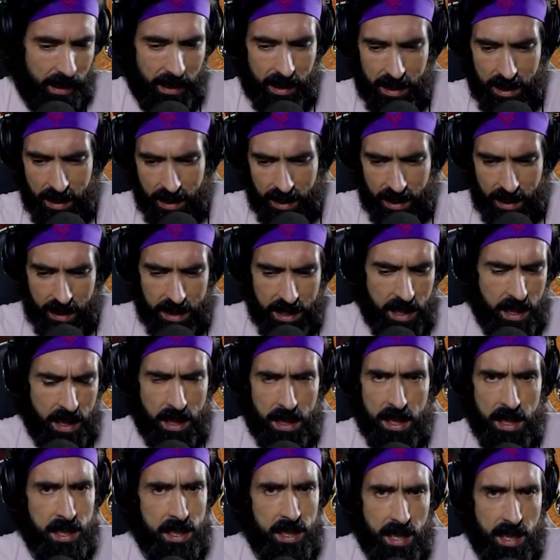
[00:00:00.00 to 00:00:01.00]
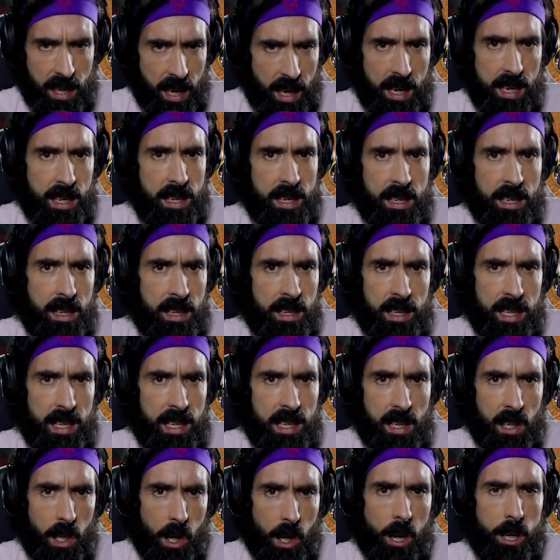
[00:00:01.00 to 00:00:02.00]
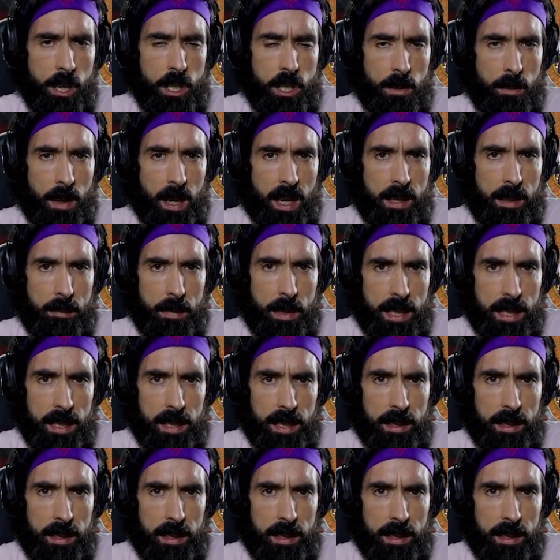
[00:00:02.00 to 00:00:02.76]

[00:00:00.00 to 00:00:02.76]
insanely large amount of money